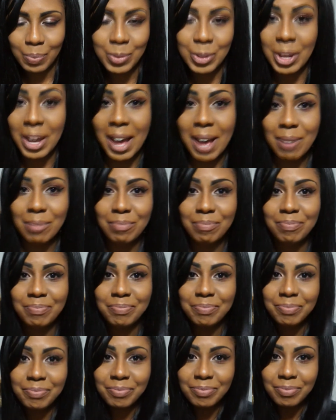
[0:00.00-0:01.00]
So yeah,
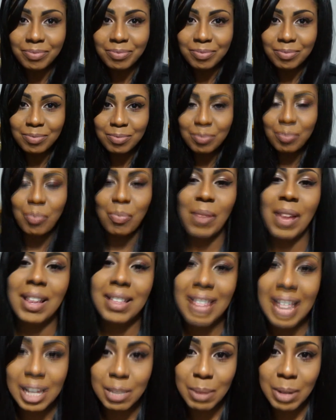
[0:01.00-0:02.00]

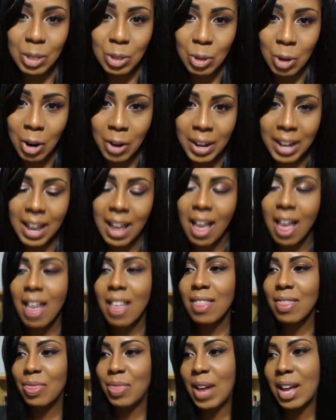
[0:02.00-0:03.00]
that's my story.
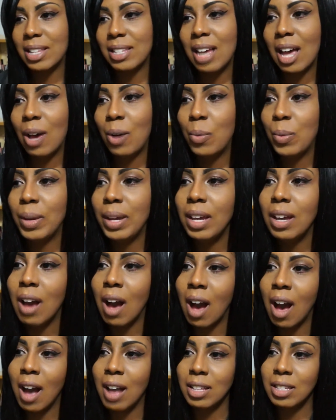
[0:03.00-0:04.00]
That's how we
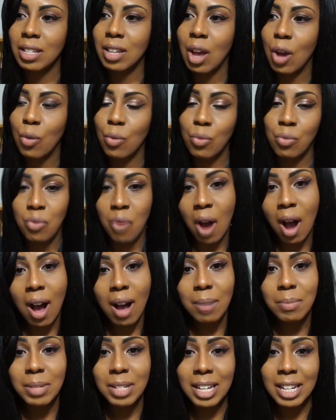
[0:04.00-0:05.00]
got
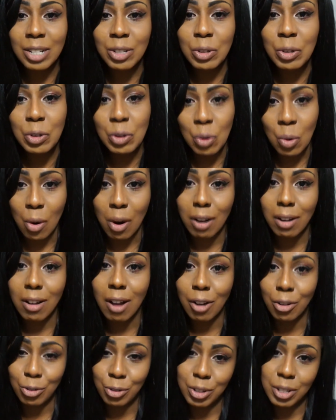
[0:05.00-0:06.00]
robbed in New
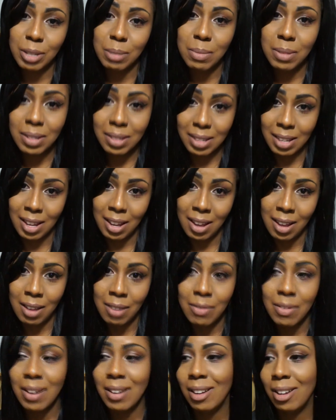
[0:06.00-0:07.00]
York on Christmas
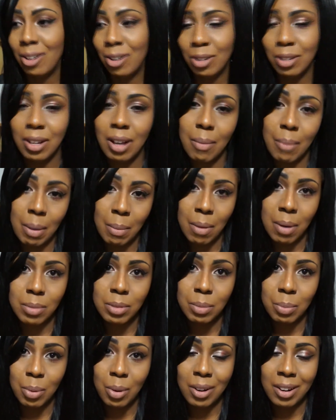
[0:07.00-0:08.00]
Eve, and I nearly got my
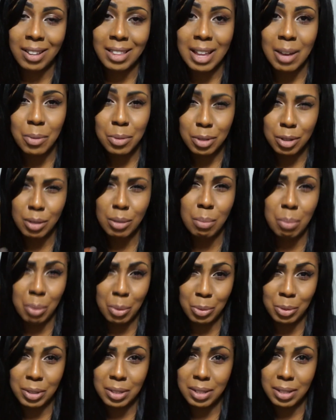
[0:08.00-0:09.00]
mom deported. That was a little
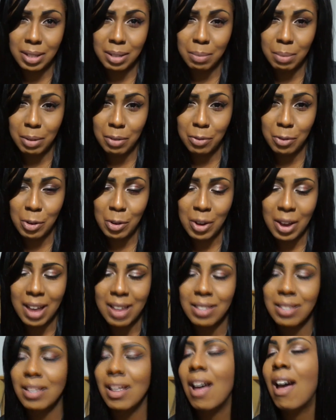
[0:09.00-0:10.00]
bonus tidbit for you
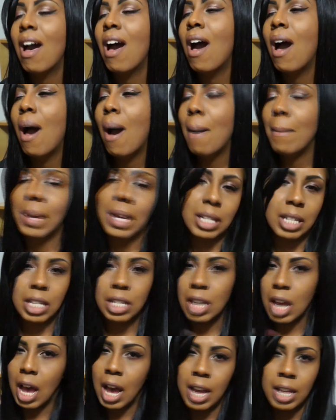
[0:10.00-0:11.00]
guys because
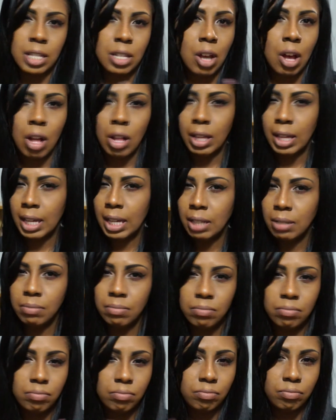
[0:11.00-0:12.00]
it ties all
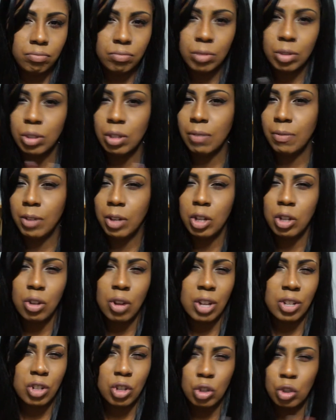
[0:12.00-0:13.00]
in. So I
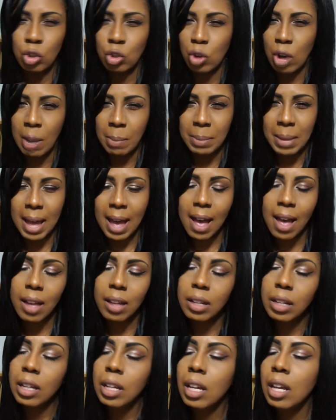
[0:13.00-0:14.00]
figured I'll just drop that.